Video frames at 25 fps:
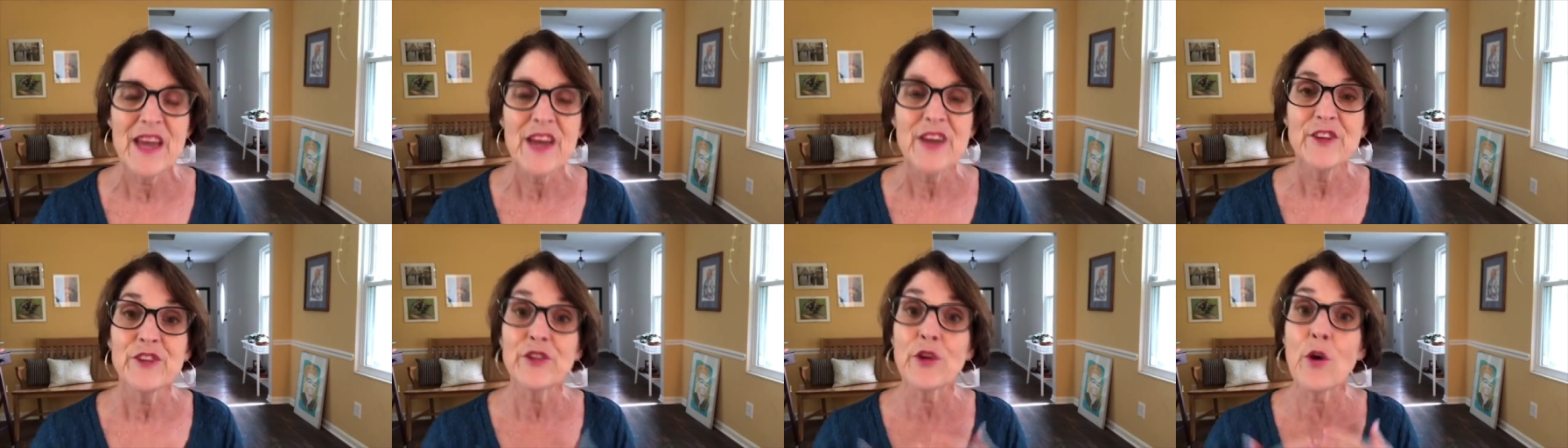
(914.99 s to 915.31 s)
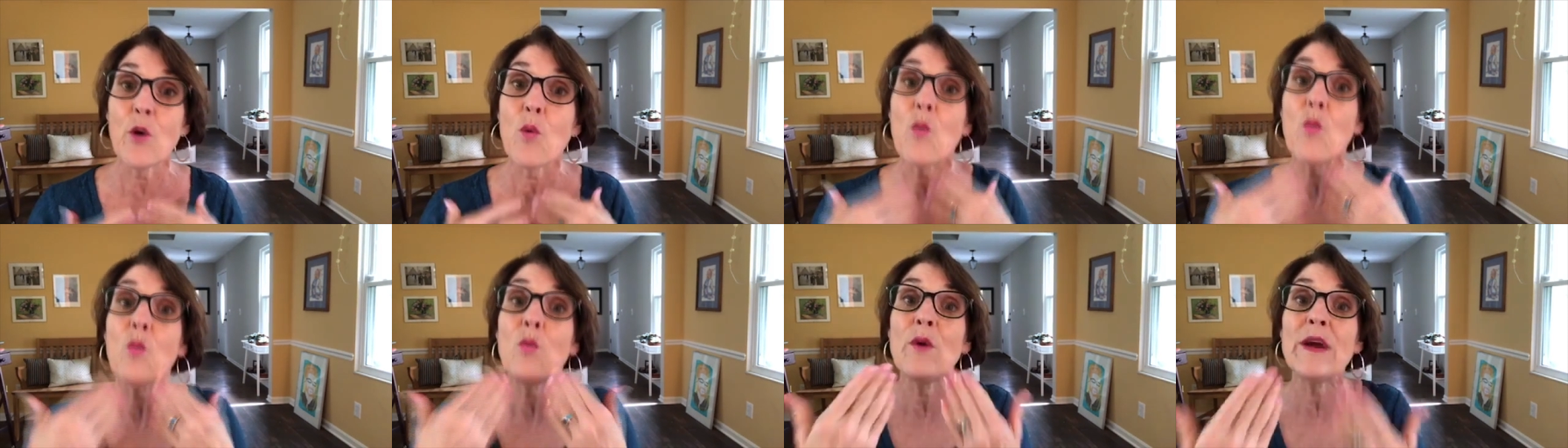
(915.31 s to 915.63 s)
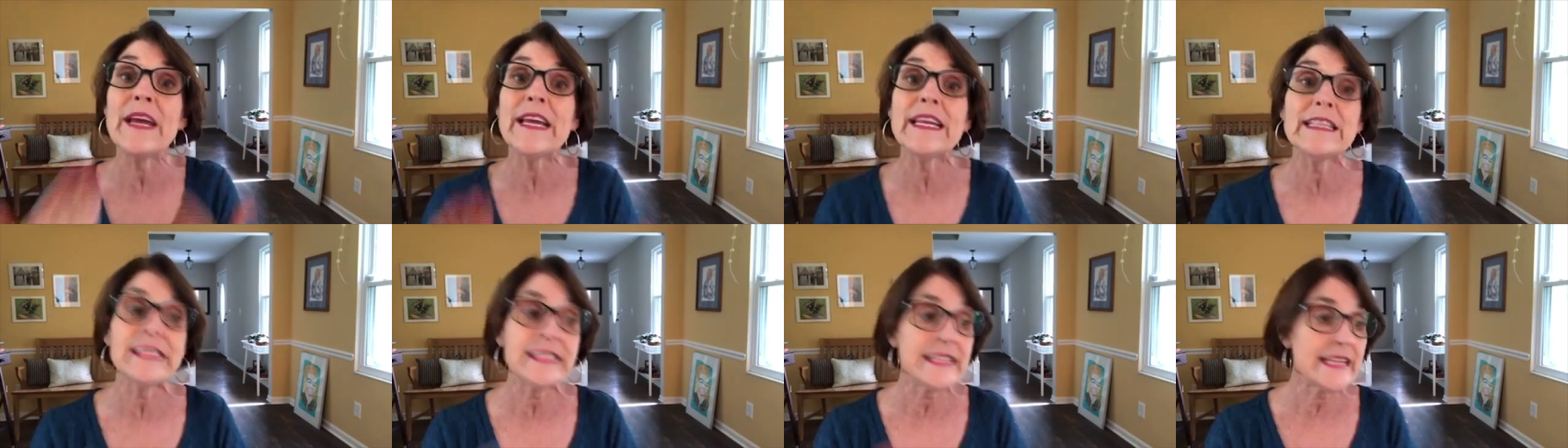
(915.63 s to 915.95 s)
So
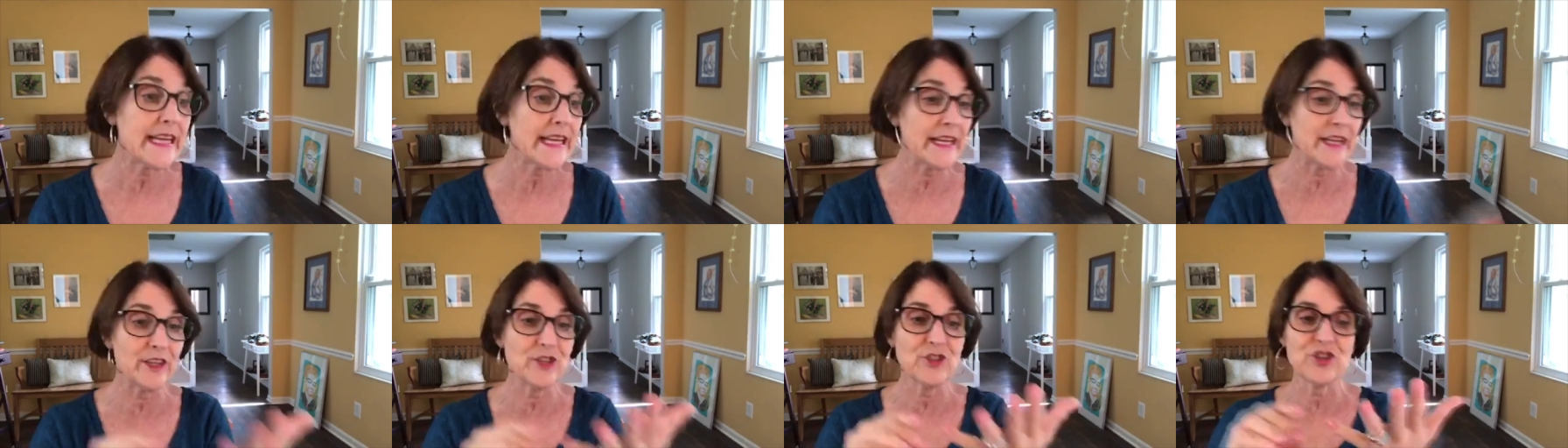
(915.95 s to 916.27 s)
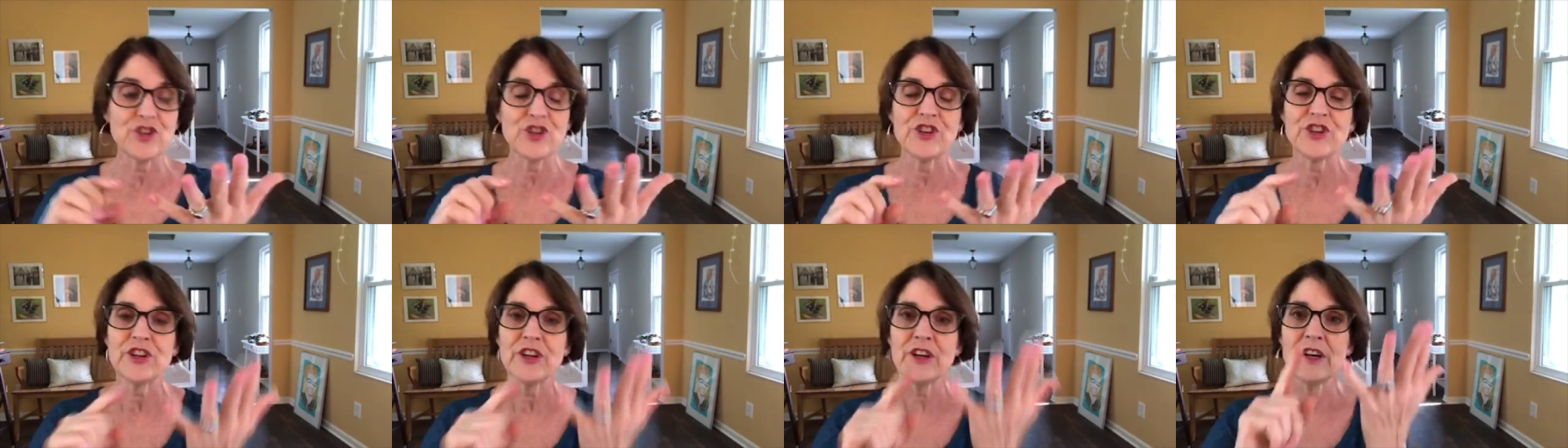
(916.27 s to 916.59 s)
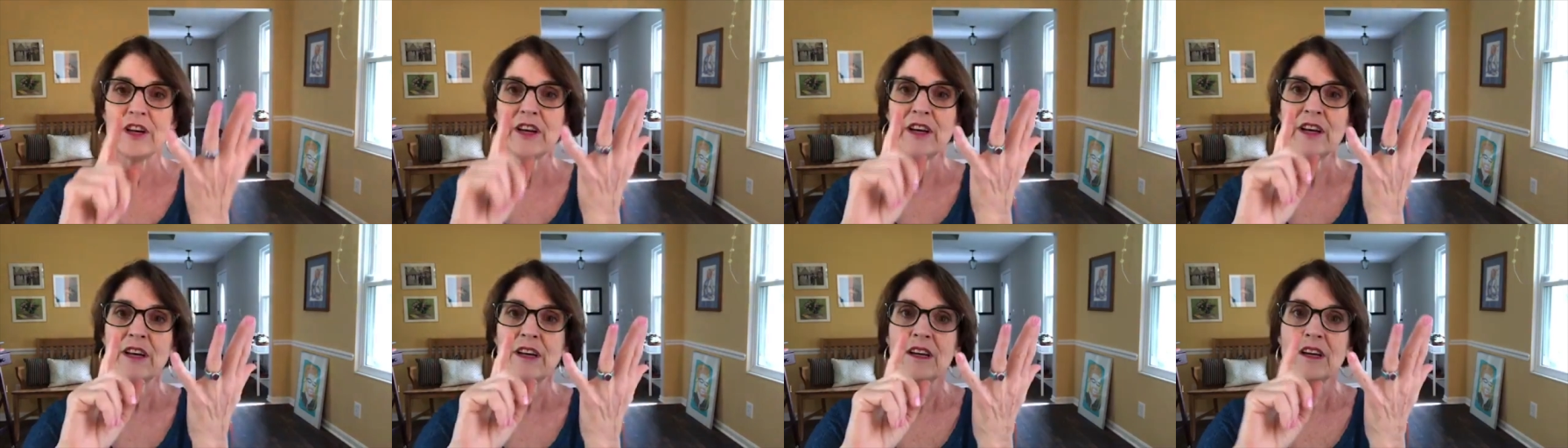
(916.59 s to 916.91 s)
we teach
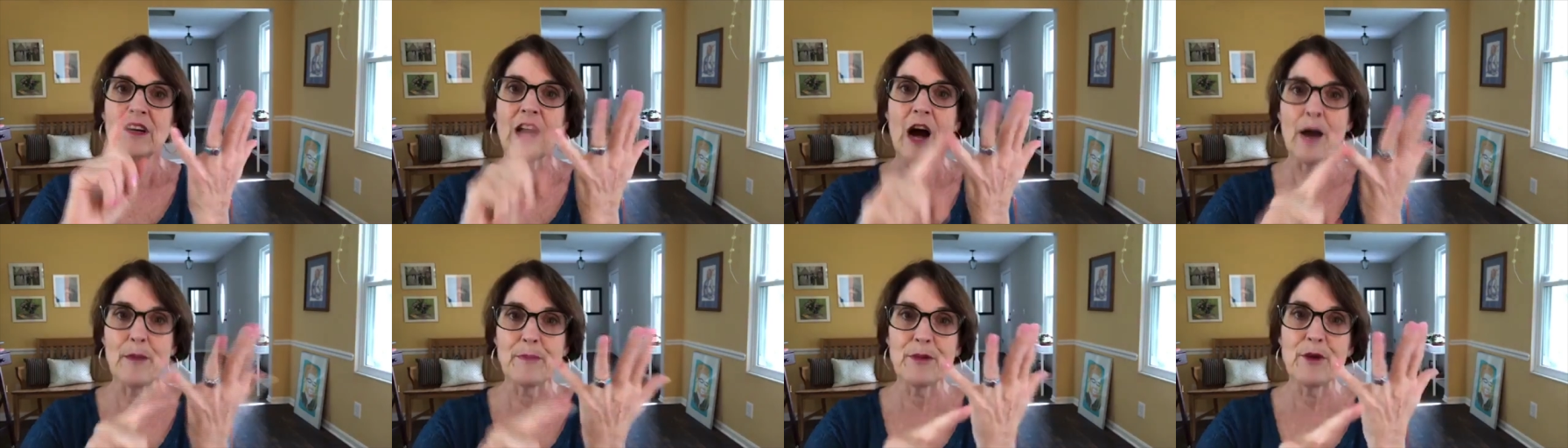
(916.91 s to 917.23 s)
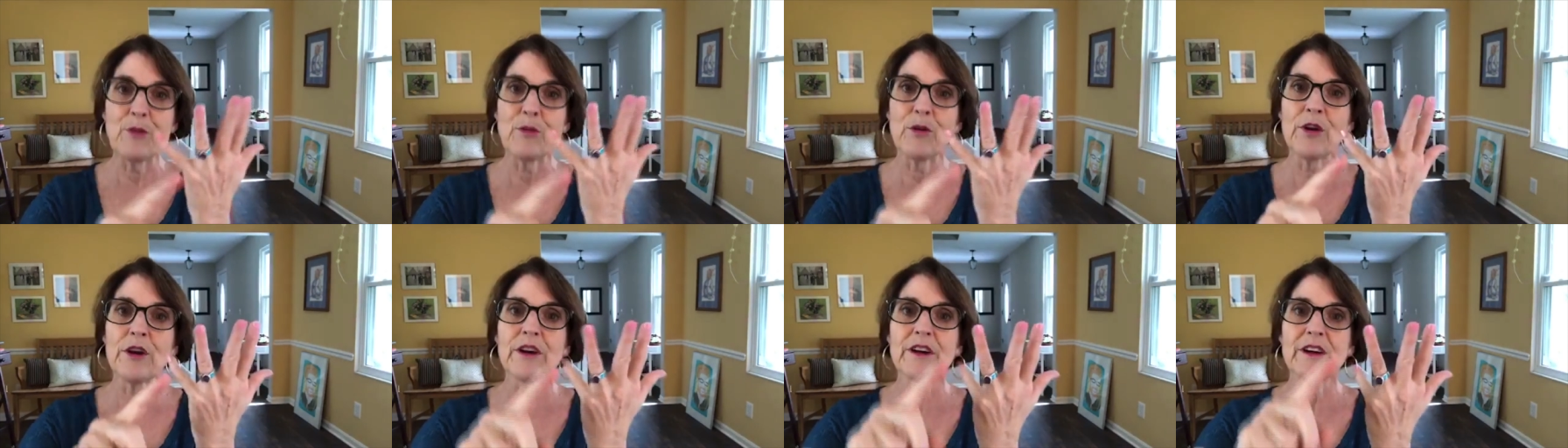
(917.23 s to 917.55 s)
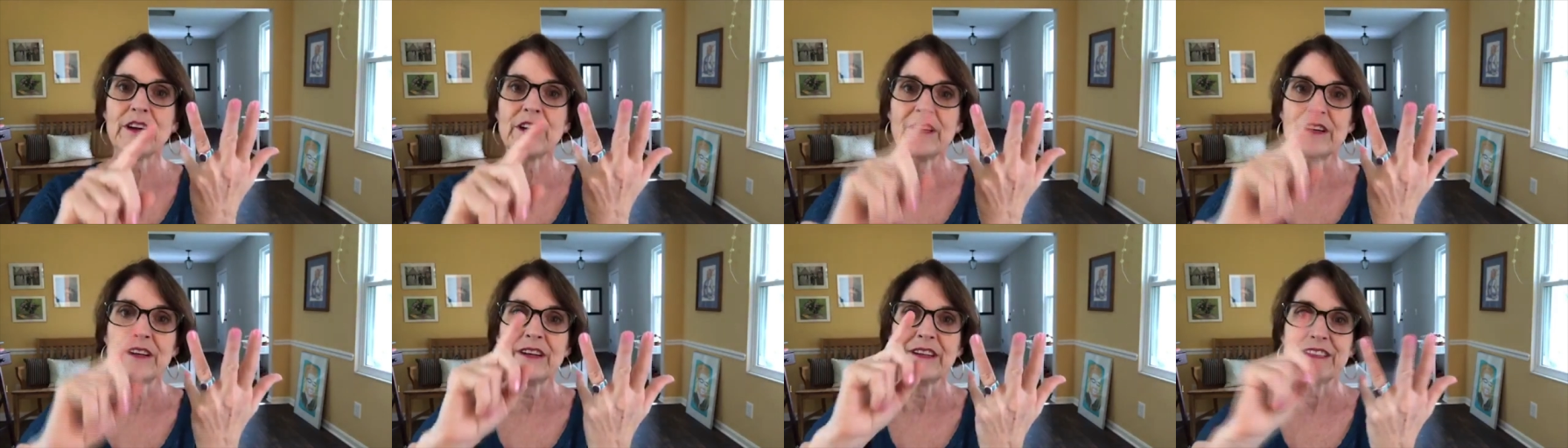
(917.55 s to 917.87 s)
copy
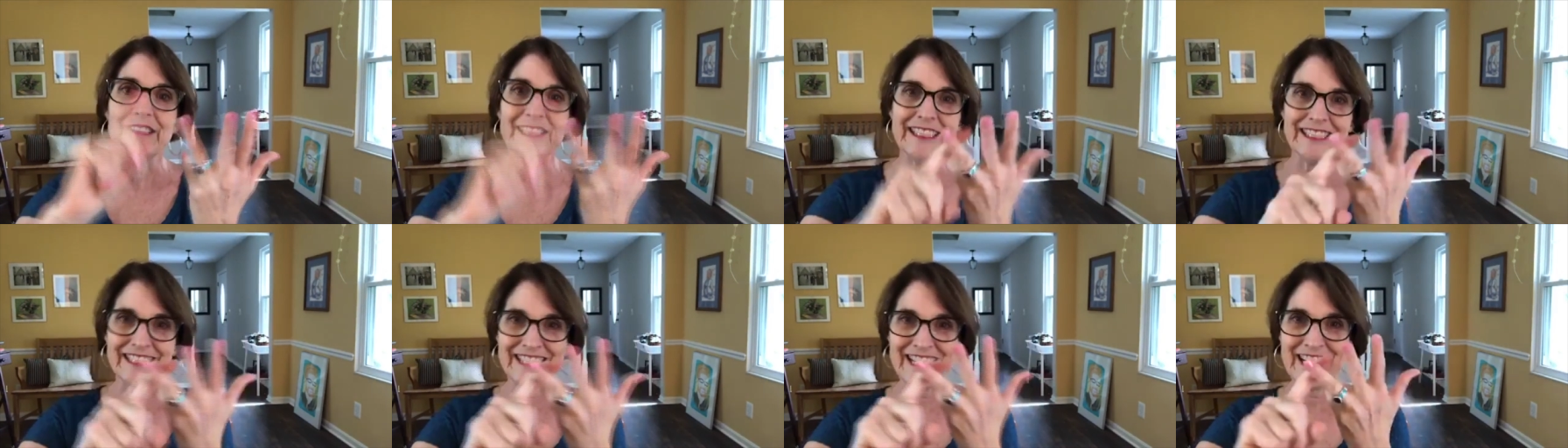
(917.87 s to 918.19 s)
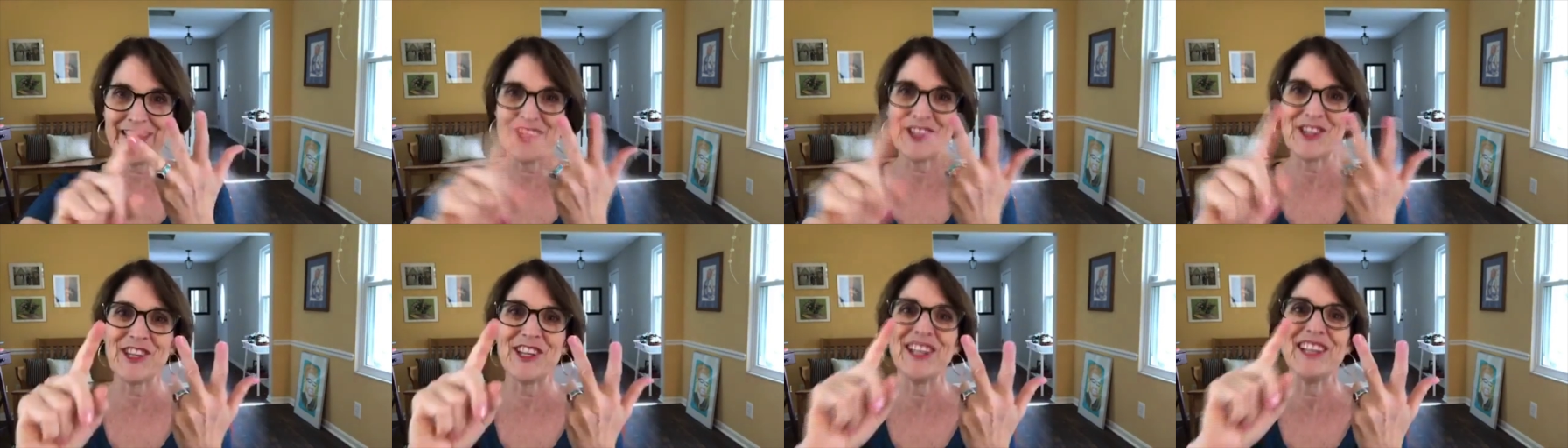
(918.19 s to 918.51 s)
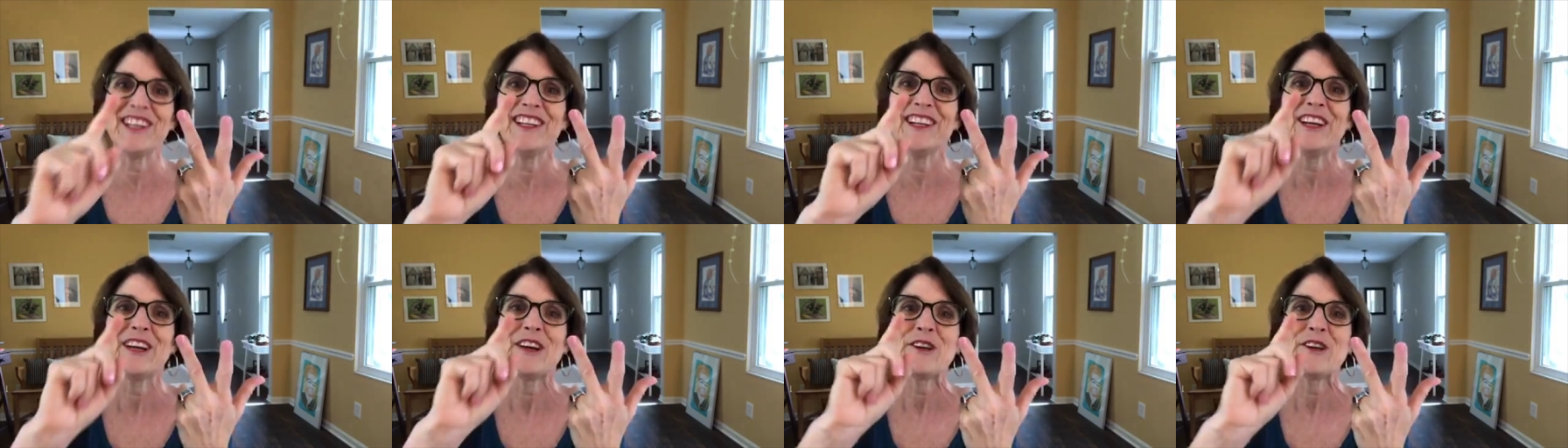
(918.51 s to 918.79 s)
work, dictation,